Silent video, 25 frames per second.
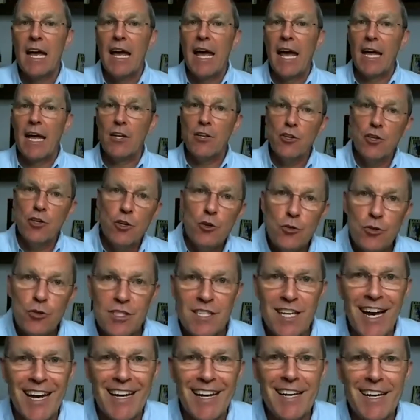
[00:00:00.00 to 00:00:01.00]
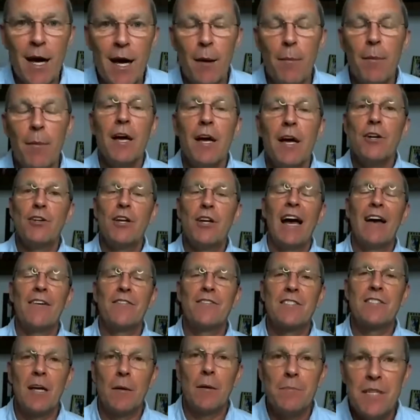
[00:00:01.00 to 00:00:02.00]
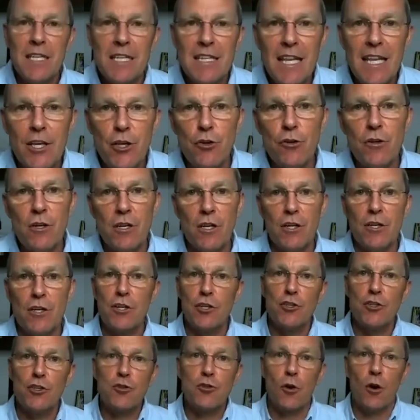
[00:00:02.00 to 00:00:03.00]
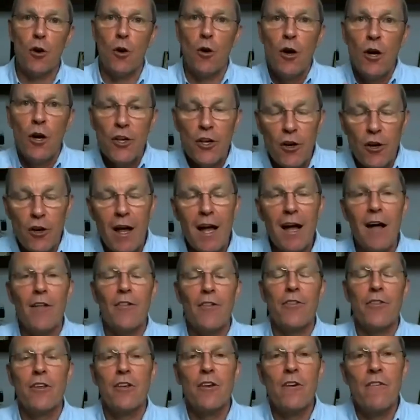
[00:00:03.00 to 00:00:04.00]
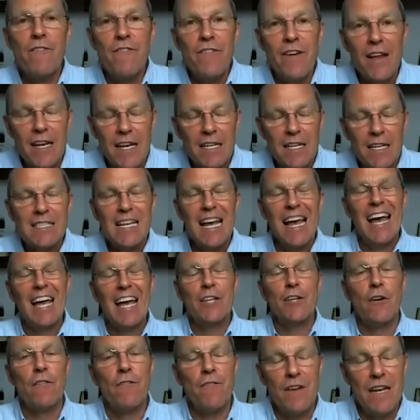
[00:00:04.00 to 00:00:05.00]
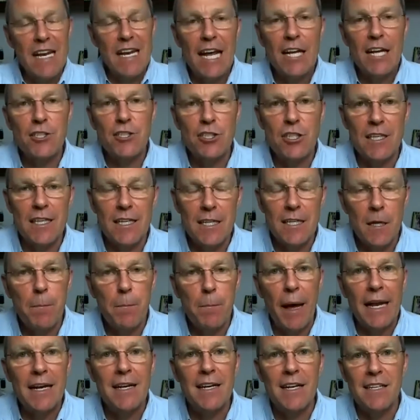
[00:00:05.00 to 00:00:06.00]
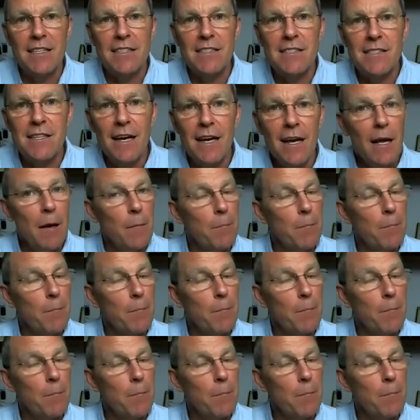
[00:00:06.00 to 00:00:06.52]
And you signed up to have something that you could control, your health, your fitness, and your financial independence.